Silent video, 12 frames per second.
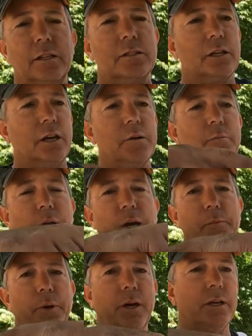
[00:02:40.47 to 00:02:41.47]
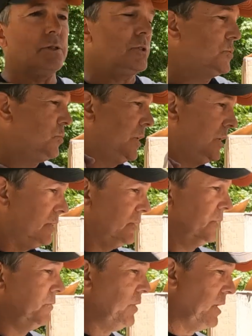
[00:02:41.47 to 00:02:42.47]
It's got a bypass as well
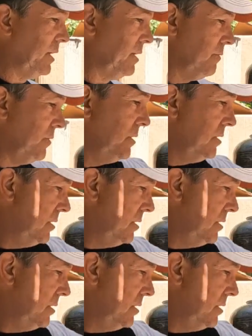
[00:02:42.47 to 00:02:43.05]
on the valve,